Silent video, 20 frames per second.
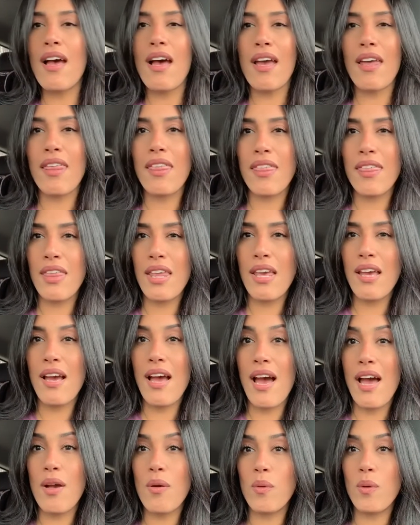I think
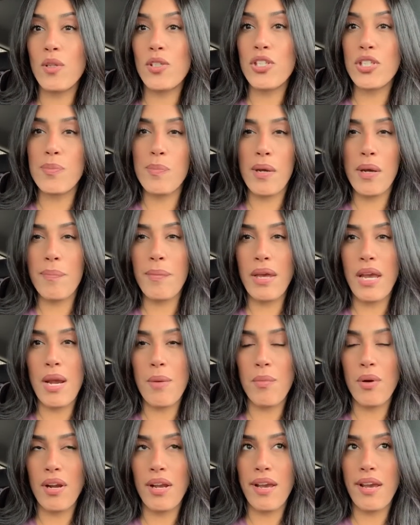I will just pick up the
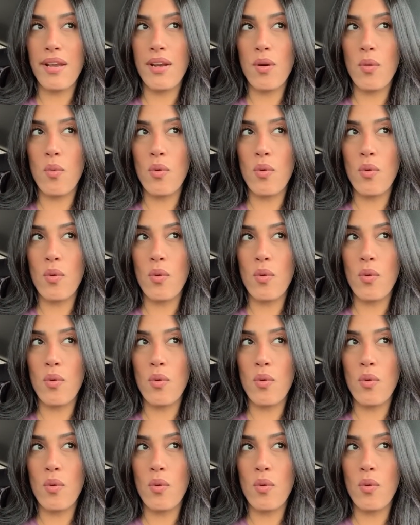camera again